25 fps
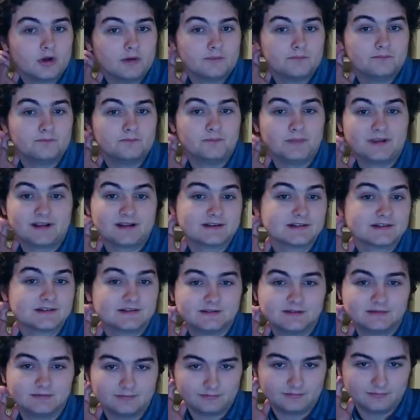because
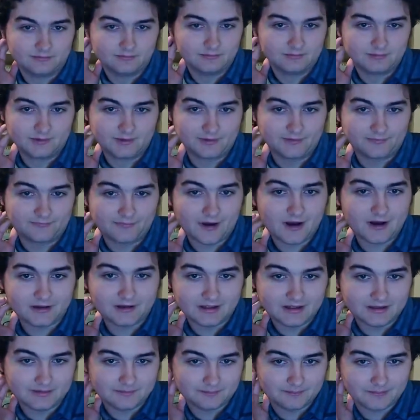
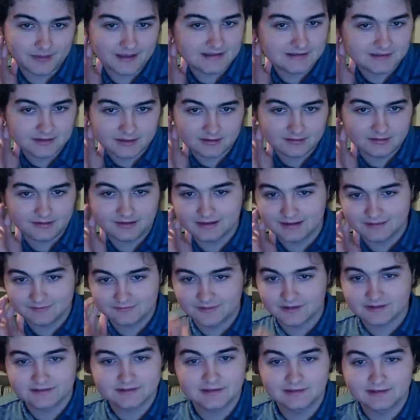Navani basically
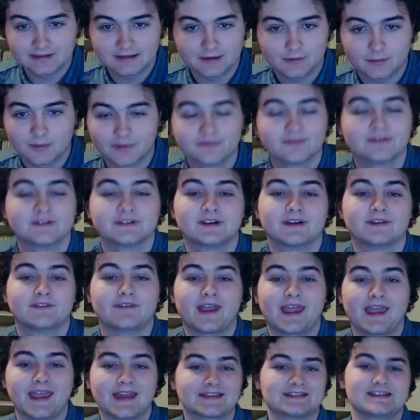invented the equivalent of
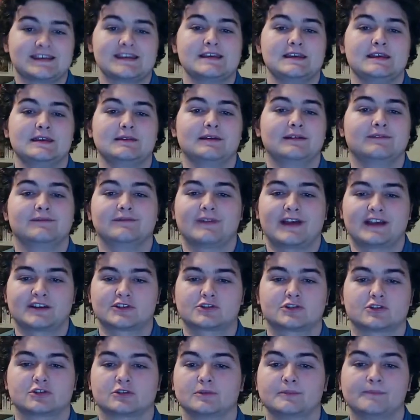
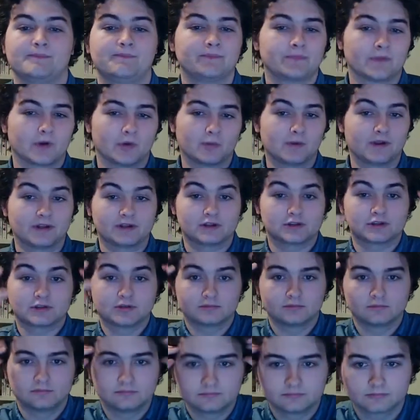anti-investure, which
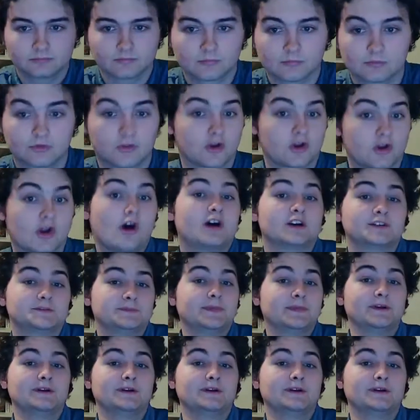the Cosmere